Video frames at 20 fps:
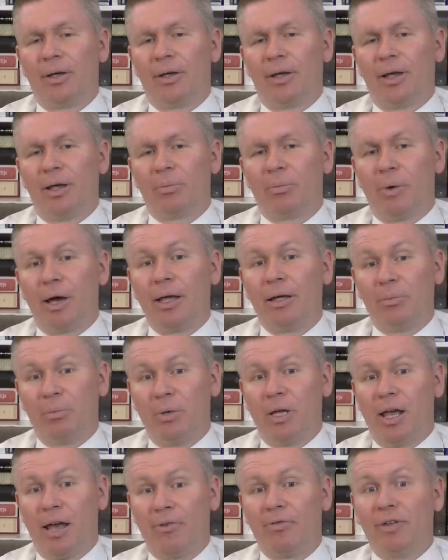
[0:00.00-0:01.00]
It might
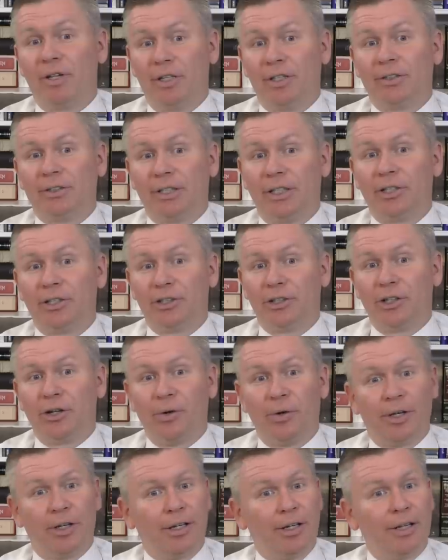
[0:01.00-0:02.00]
be evidence that you're
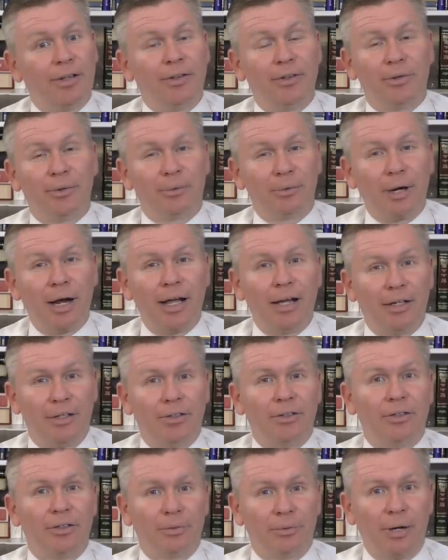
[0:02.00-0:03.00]
going in the
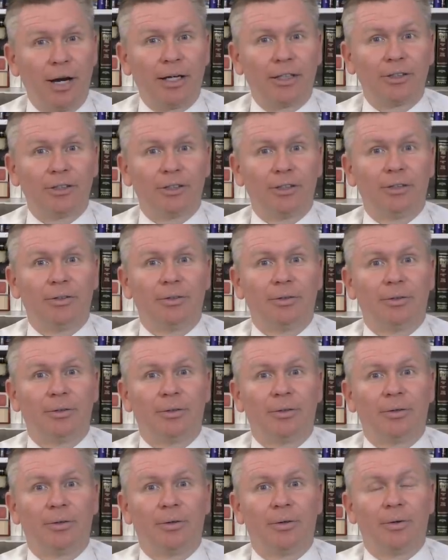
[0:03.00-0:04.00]
right direction.
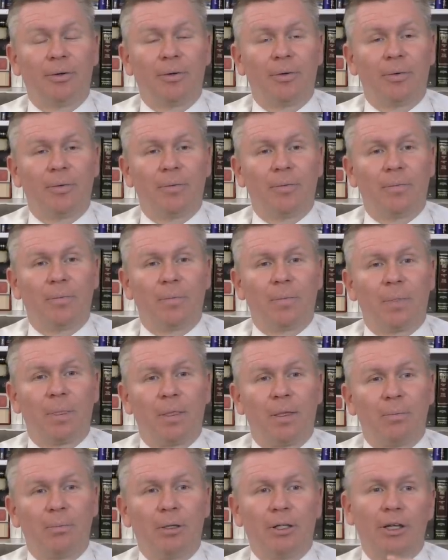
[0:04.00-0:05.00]

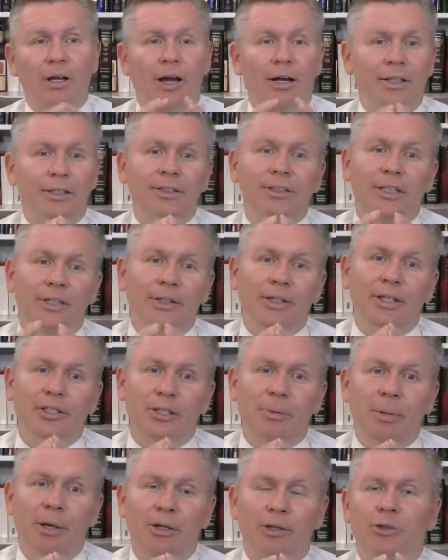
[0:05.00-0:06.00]
But God is serious
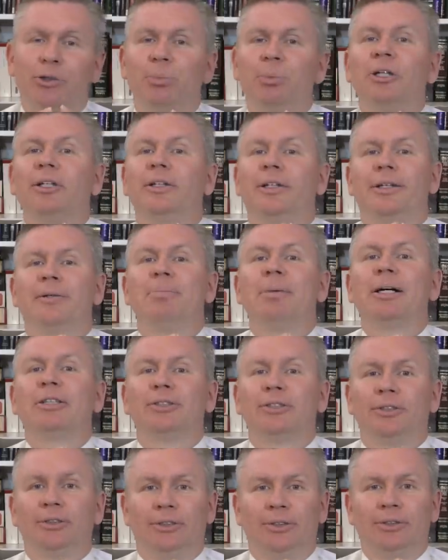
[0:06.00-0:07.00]
about you building
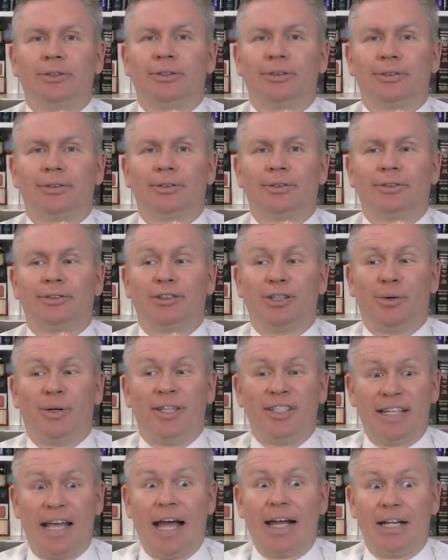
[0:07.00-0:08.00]
muscles, so
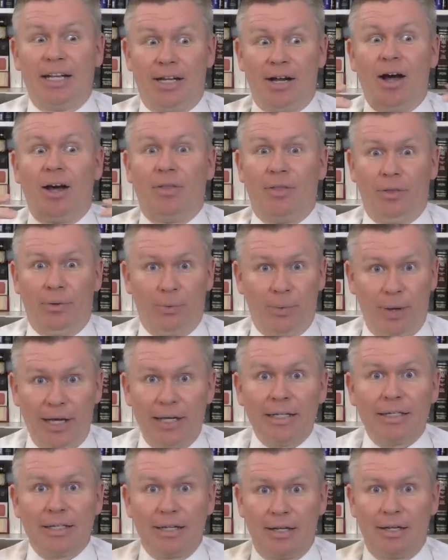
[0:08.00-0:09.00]
He's adding on the
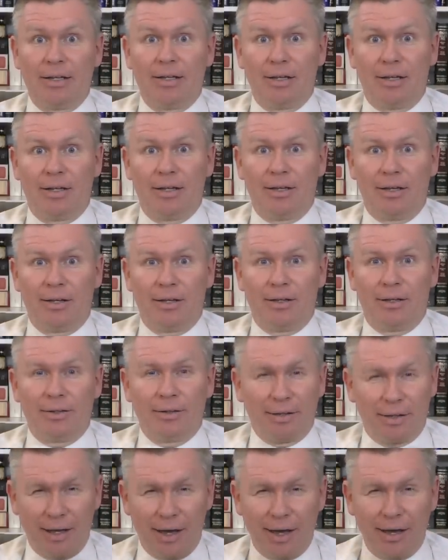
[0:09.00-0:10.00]
weight.
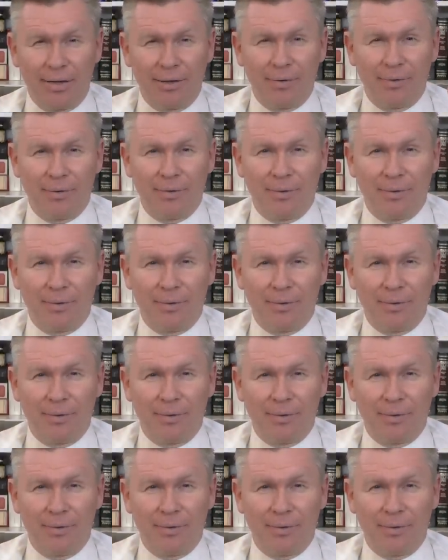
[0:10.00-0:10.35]
Okay?